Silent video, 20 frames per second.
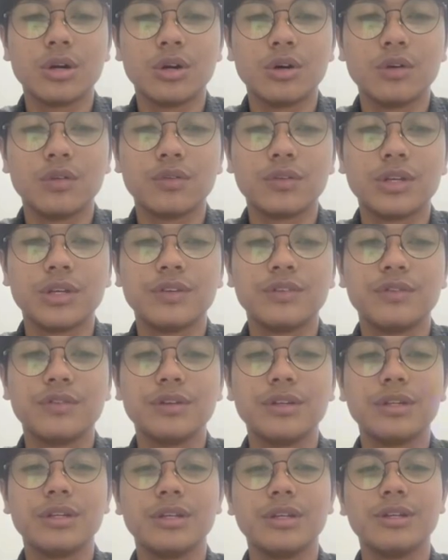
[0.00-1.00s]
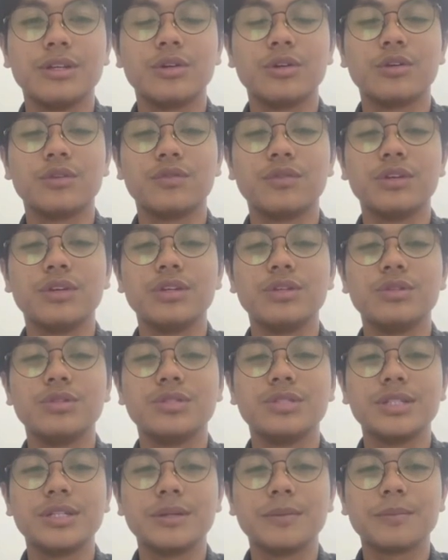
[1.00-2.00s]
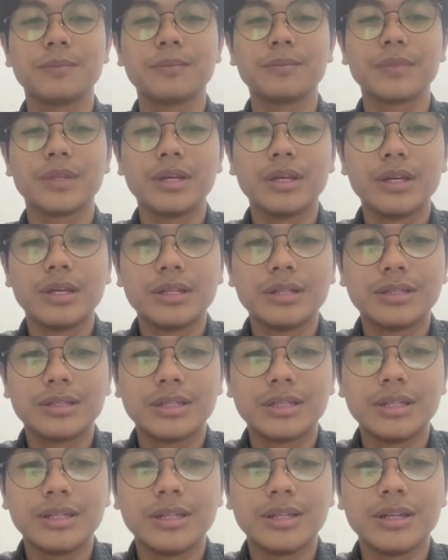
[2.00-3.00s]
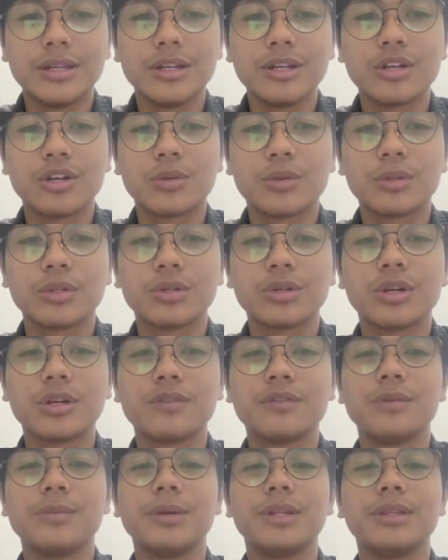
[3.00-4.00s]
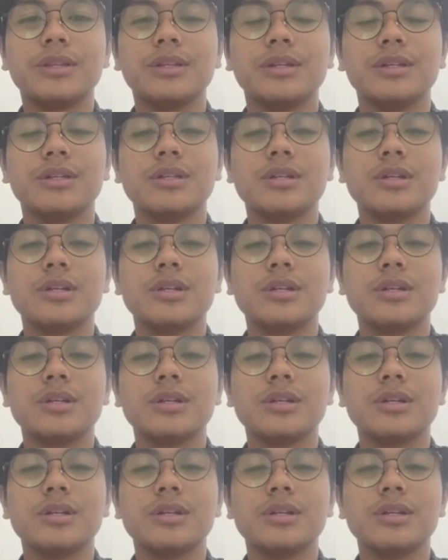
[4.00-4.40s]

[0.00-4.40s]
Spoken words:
of caffeine in coffee using thin layer chromatography method.